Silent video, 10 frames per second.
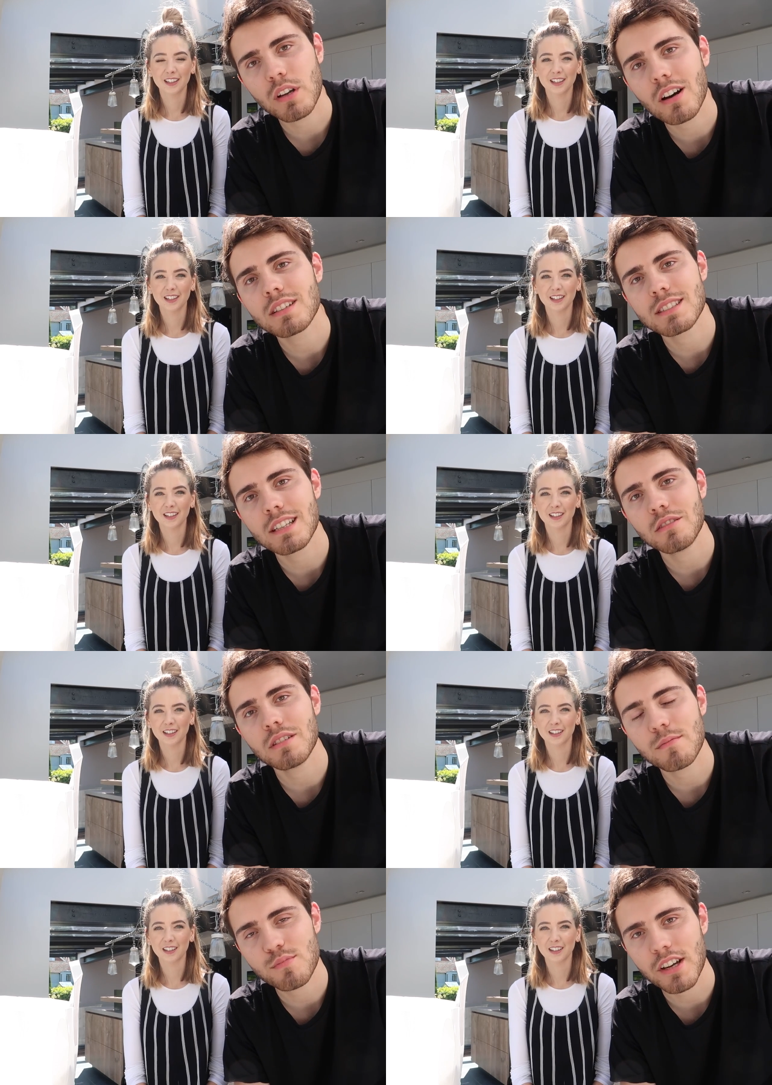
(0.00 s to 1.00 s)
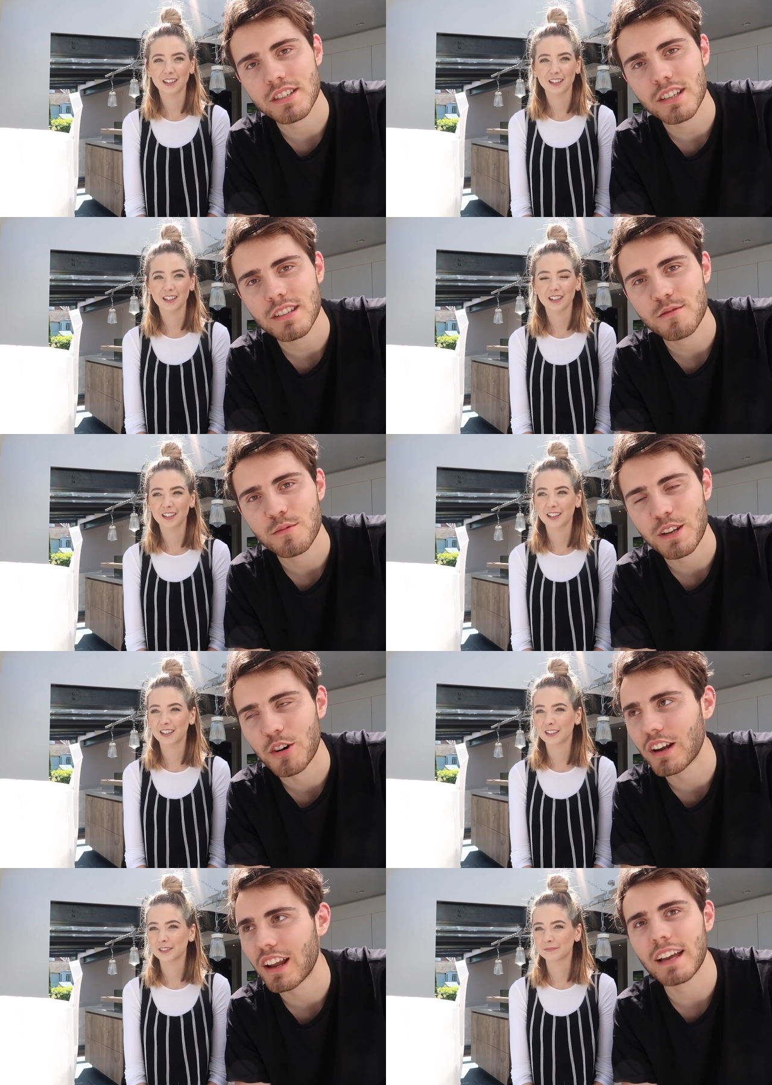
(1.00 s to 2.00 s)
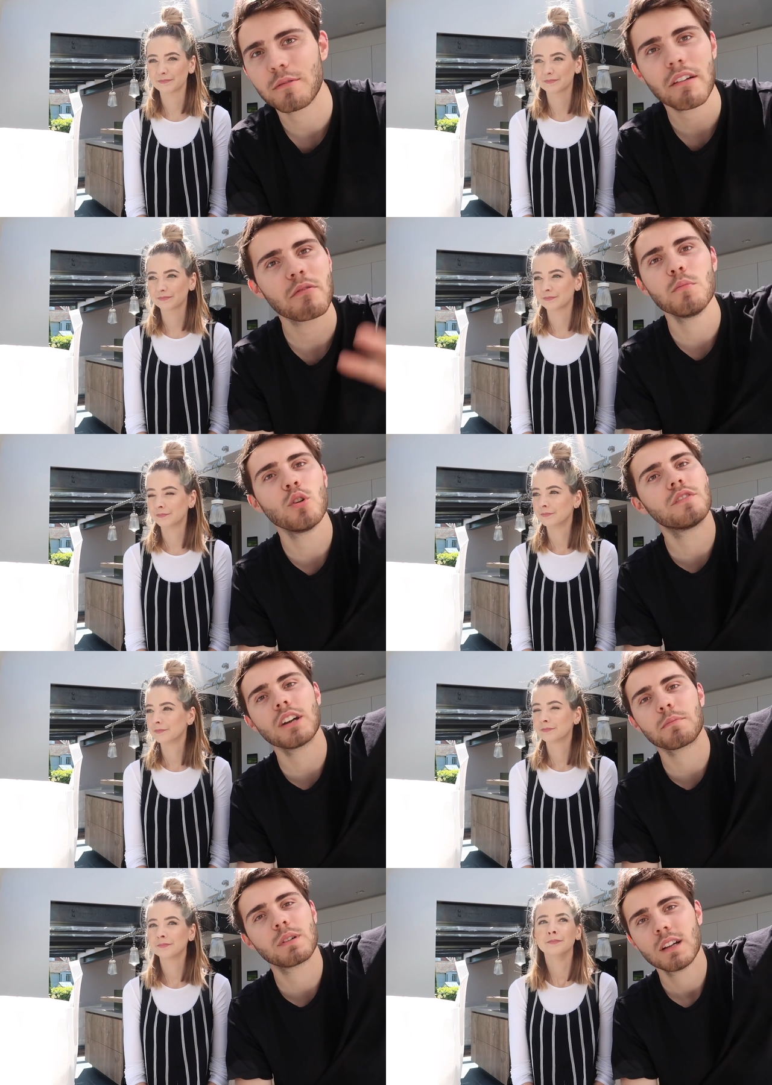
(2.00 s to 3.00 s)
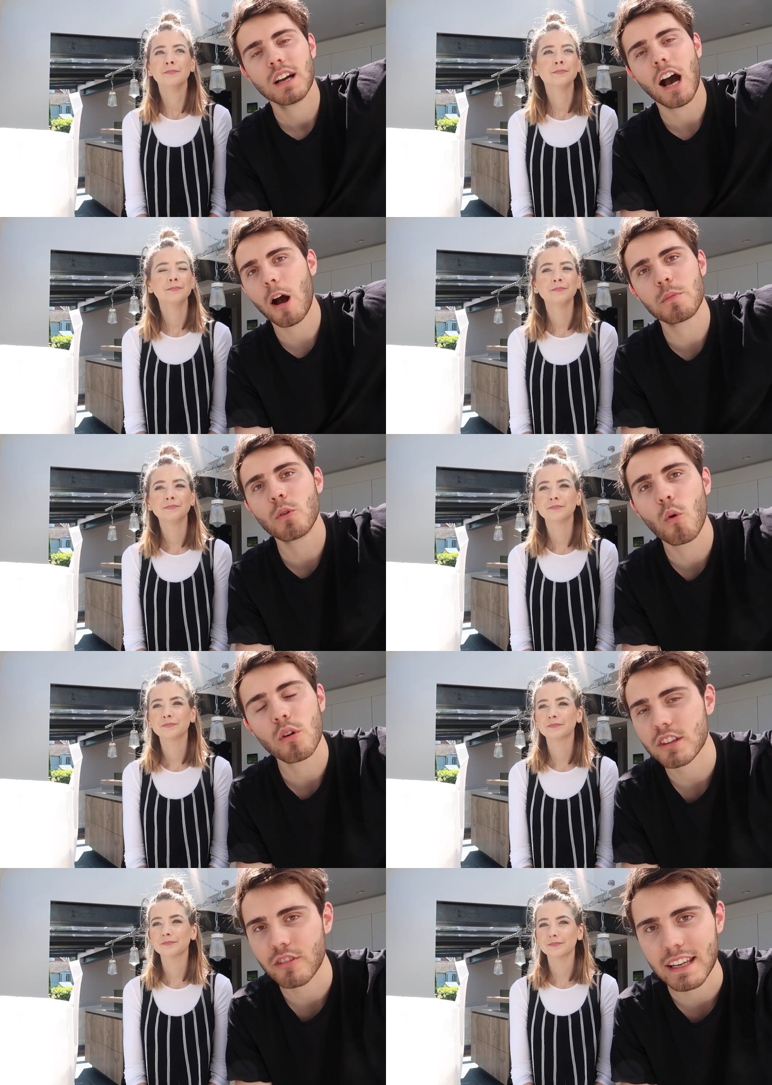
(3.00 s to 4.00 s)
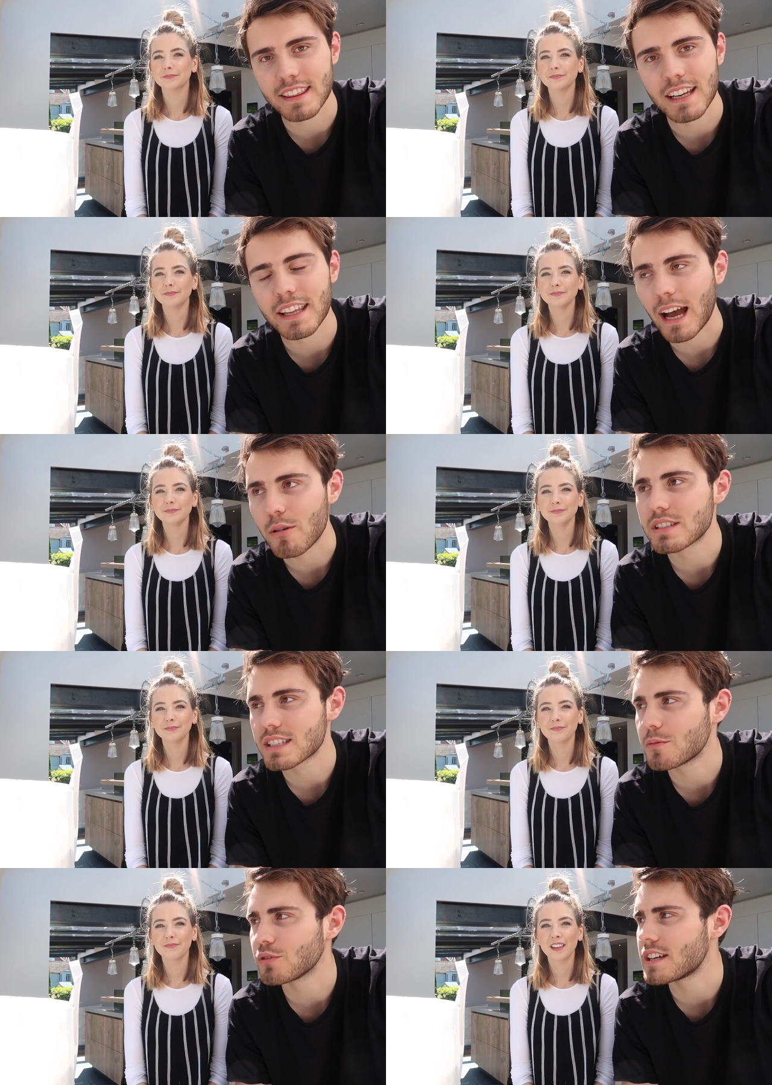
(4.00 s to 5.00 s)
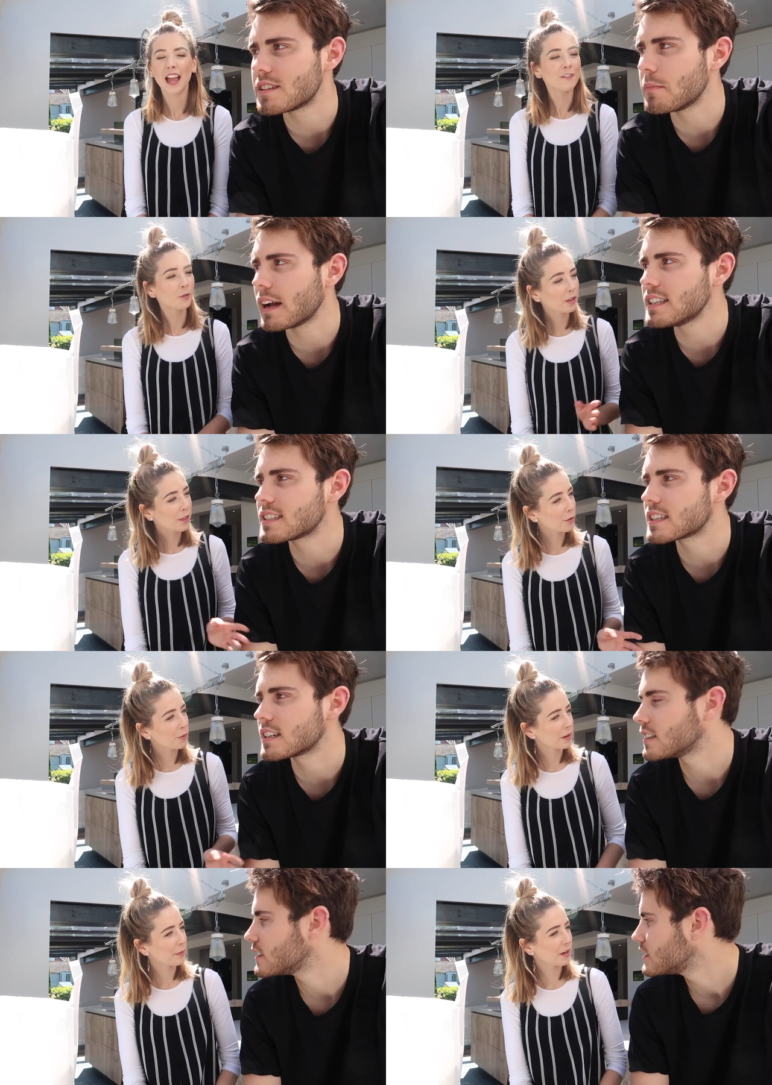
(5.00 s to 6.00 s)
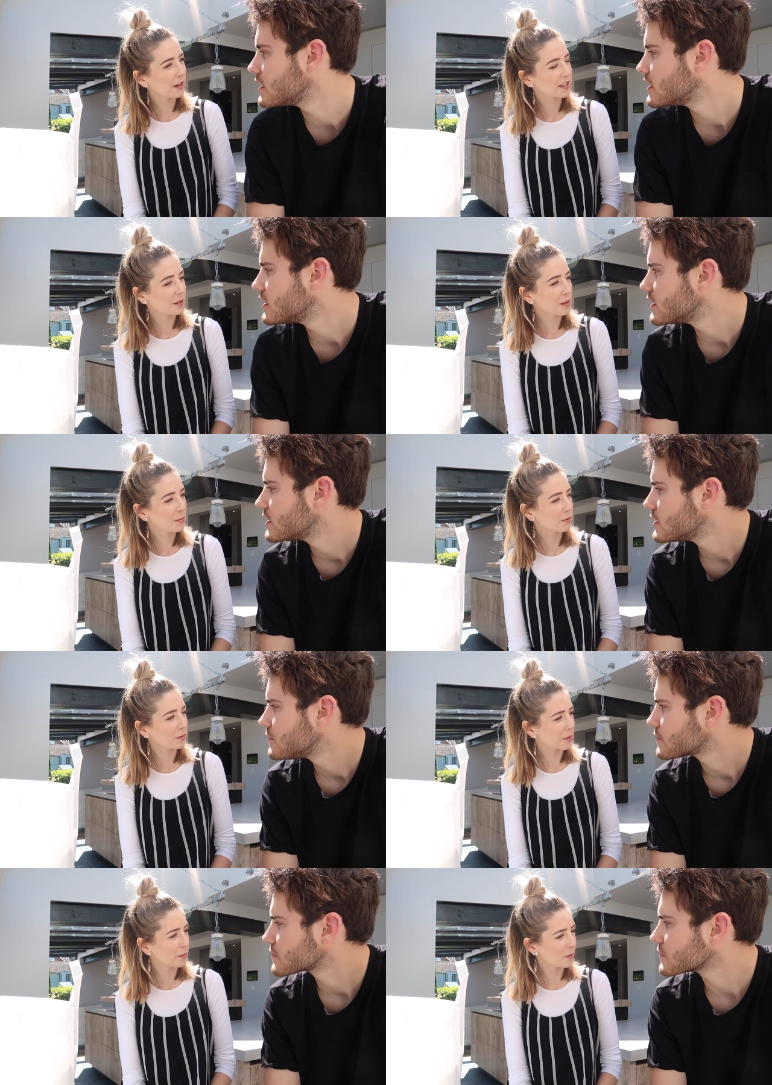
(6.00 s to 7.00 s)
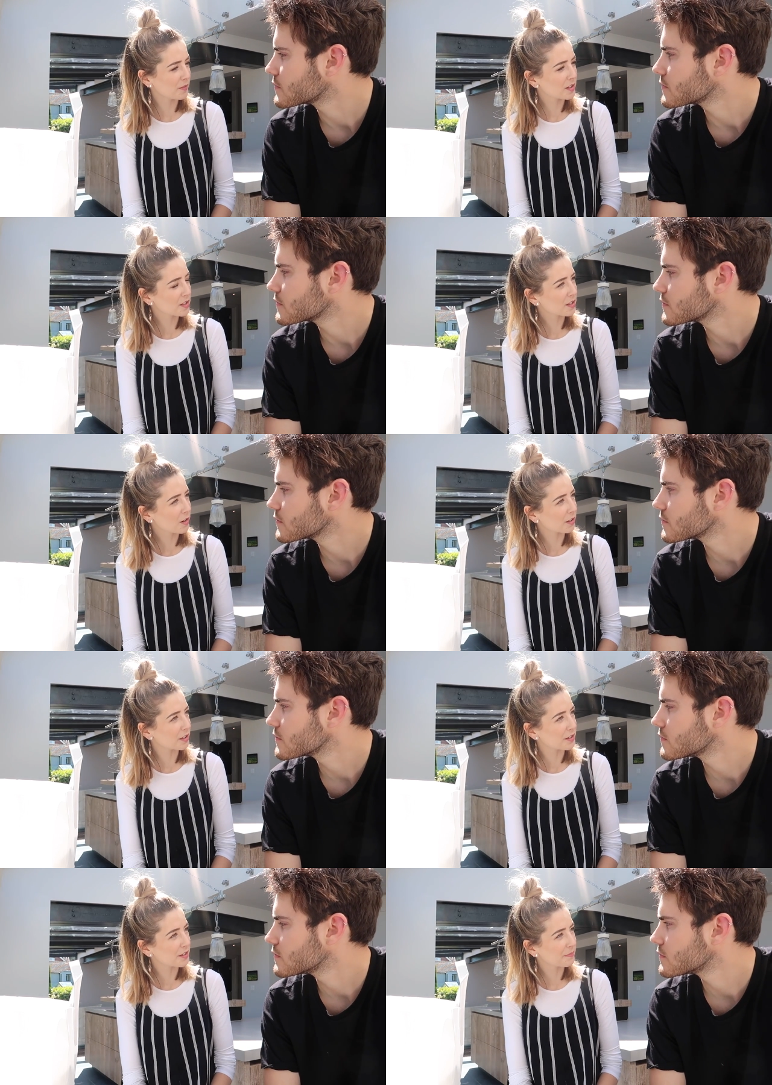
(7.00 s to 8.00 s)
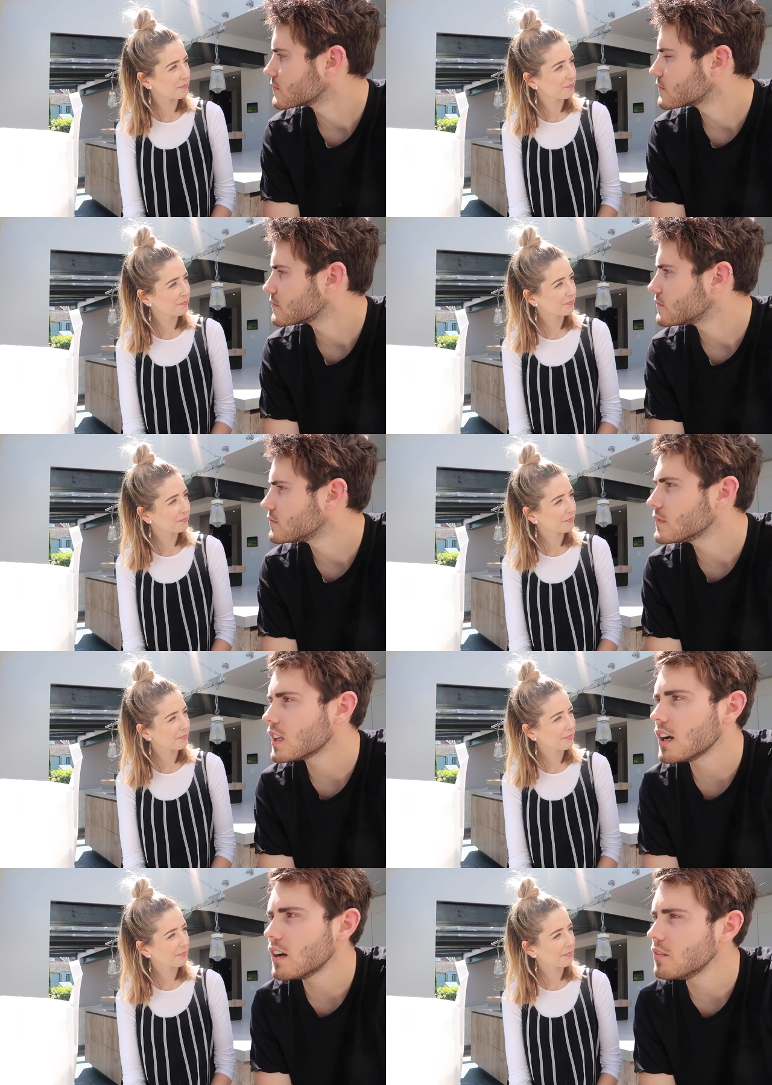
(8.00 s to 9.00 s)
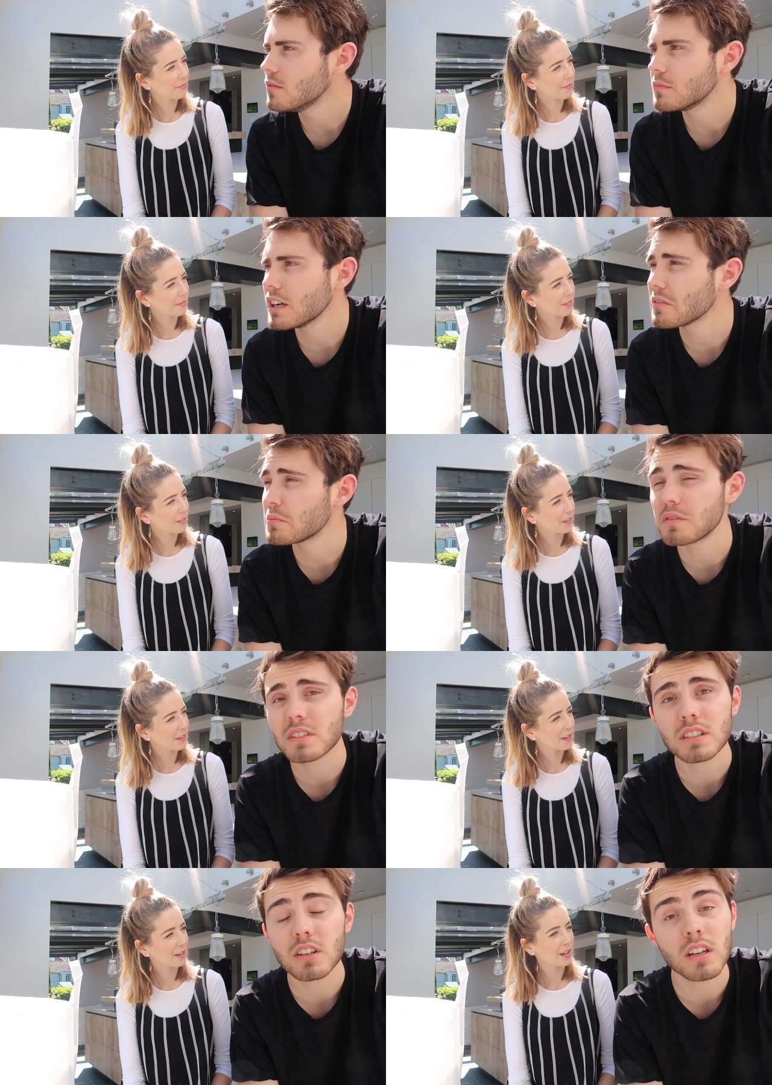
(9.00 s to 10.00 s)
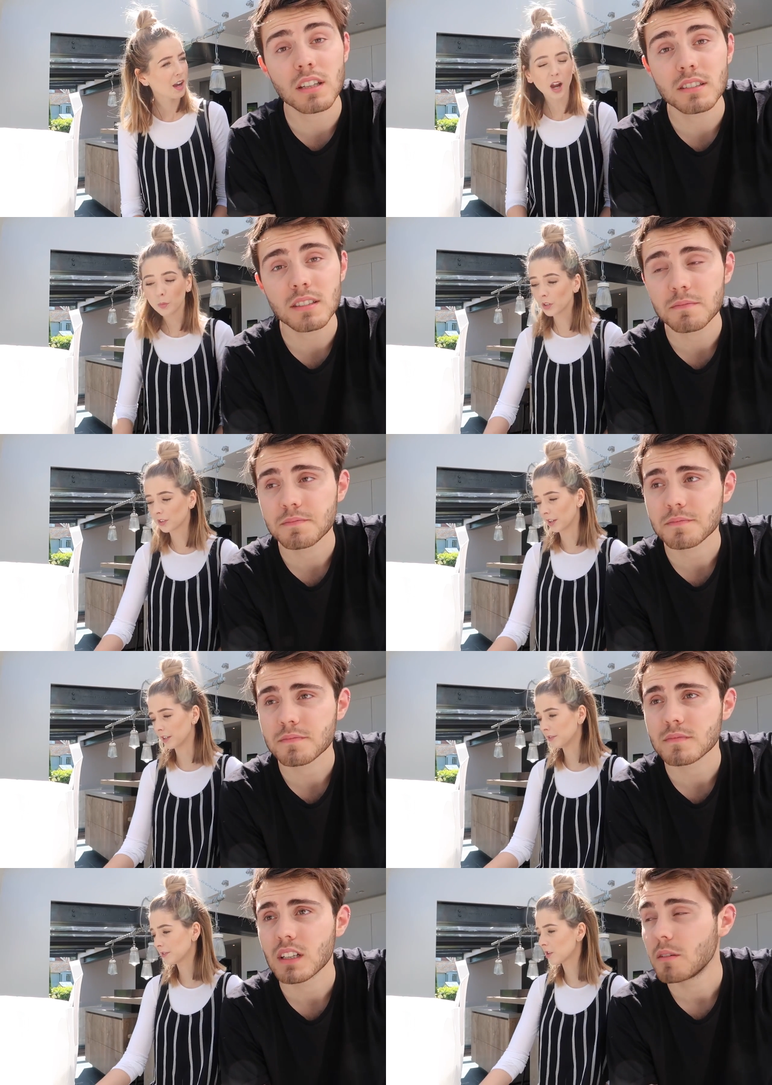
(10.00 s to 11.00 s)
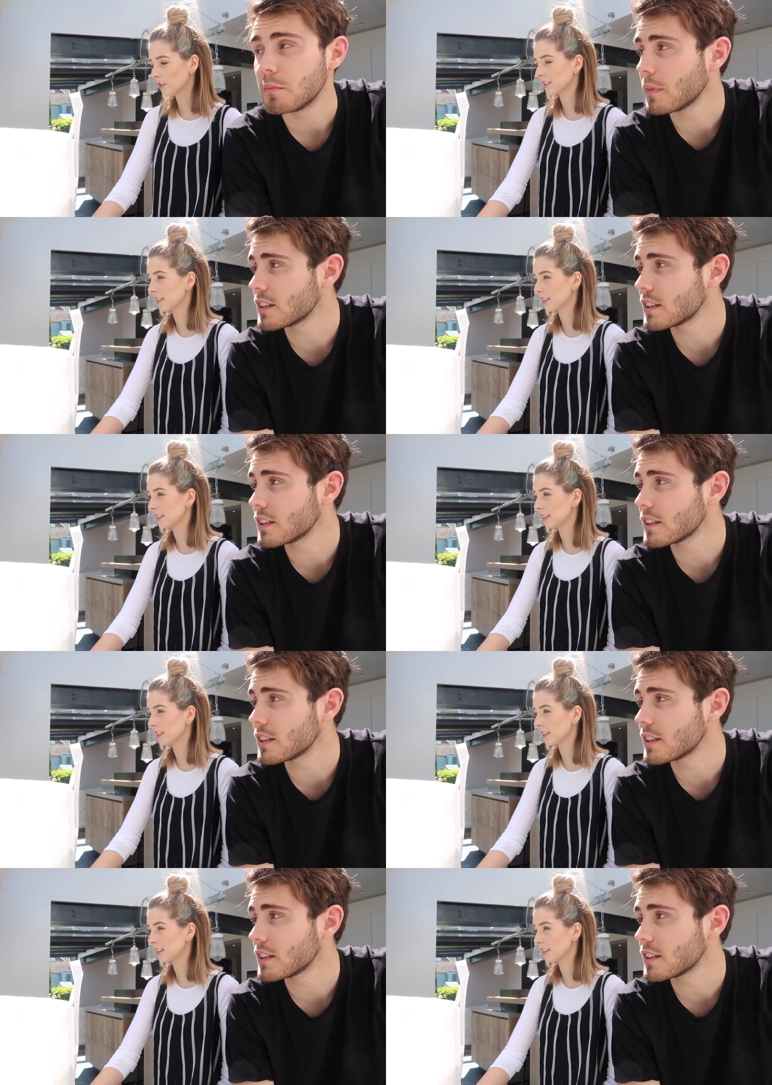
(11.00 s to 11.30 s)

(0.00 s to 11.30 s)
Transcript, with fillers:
Speaker 1: we are still in Brighton. We're not like, we haven't moved up up north or anything like that. We're still Brighton Everyone
Speaker 2: thought we were, some people thought we were moving to Scotland.
Speaker 1: No, we haven't moved to Scotland. I
Speaker 2: would though, Scotland.